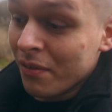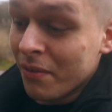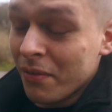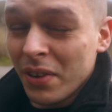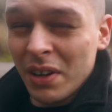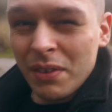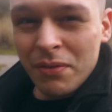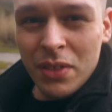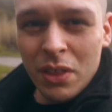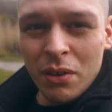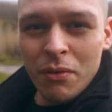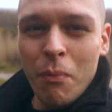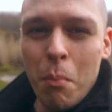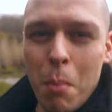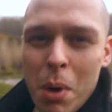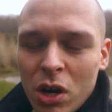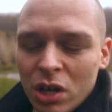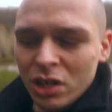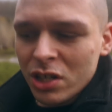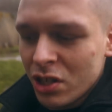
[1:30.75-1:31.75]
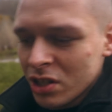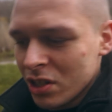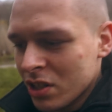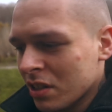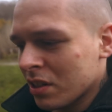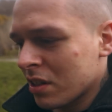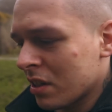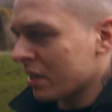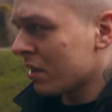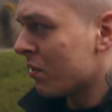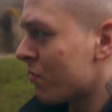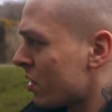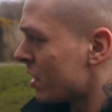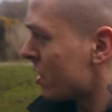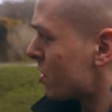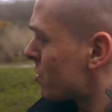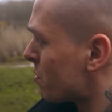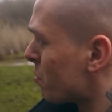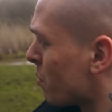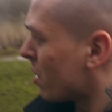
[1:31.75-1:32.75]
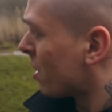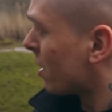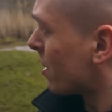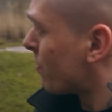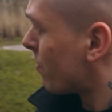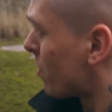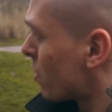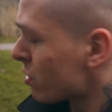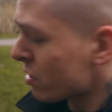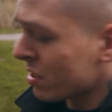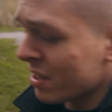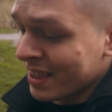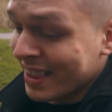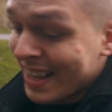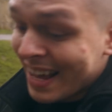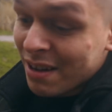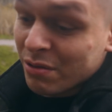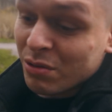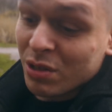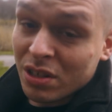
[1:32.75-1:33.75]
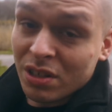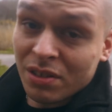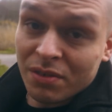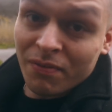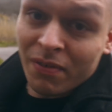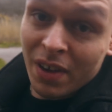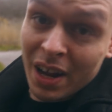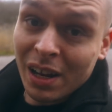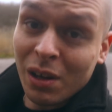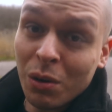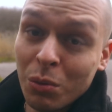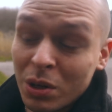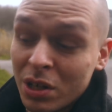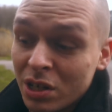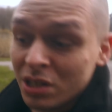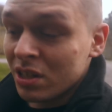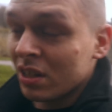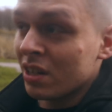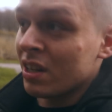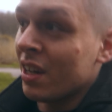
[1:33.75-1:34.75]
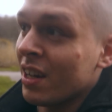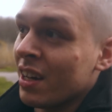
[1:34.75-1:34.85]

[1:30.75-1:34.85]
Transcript: 5th of March I reached my first thousand followers